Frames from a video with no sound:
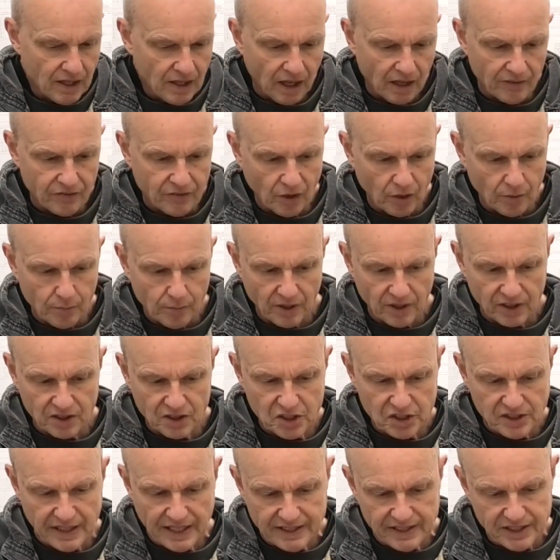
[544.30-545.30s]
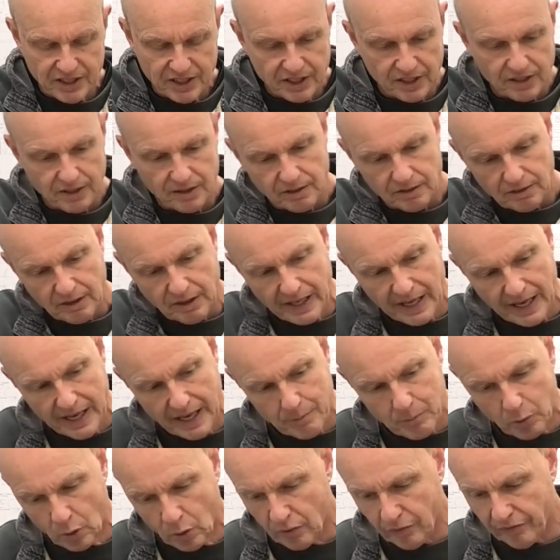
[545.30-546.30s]
I've got my extension
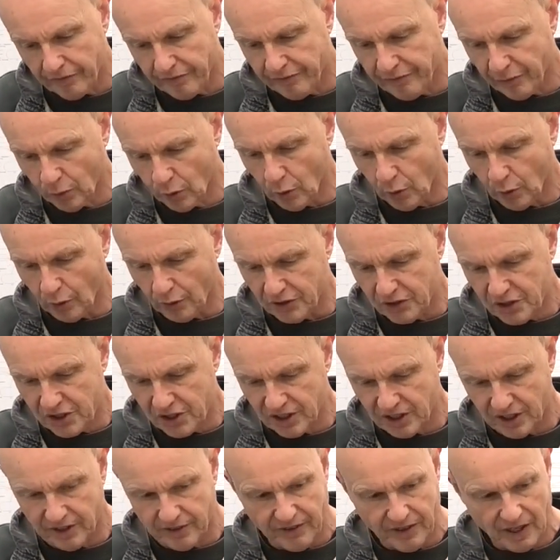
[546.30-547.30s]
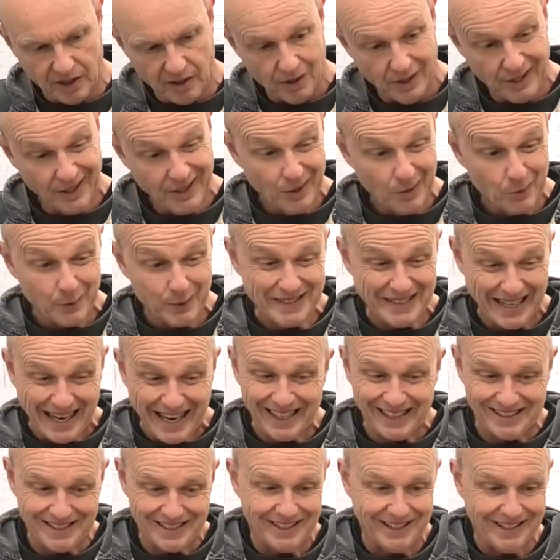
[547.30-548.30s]
cable for the servo which
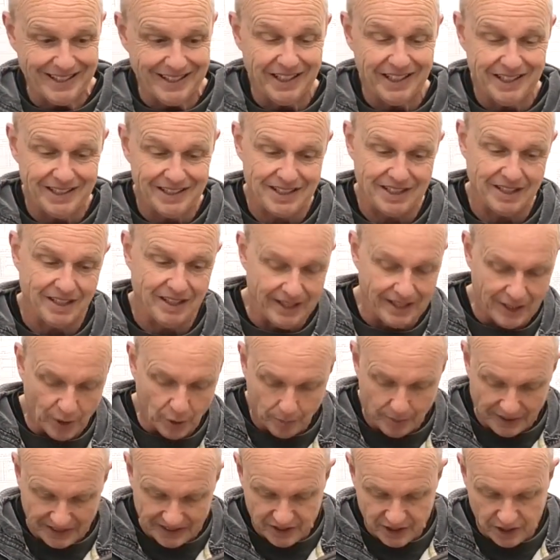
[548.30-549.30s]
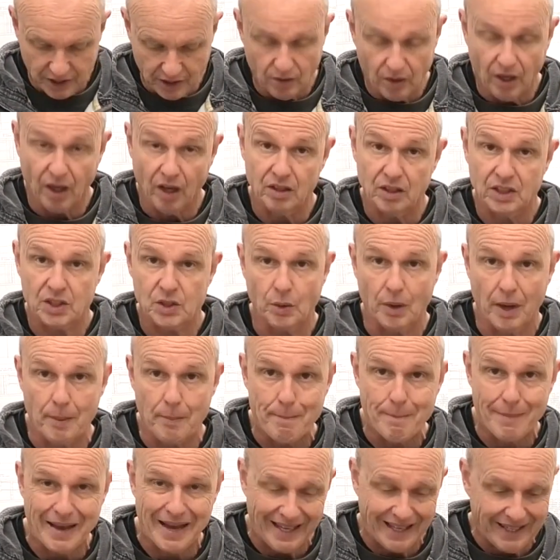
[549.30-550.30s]
actually is a little bit too long so
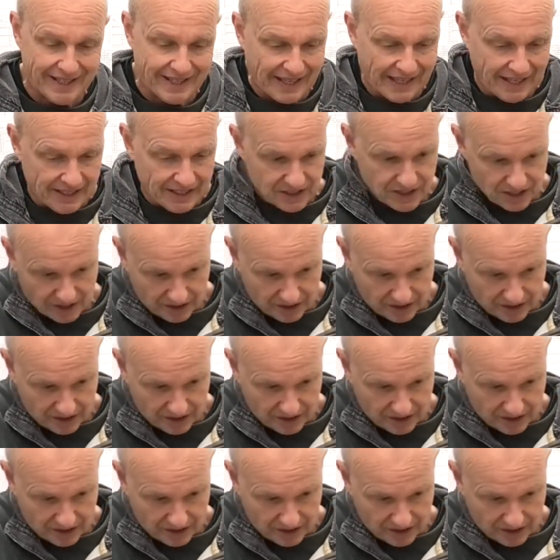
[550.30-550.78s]
I may get a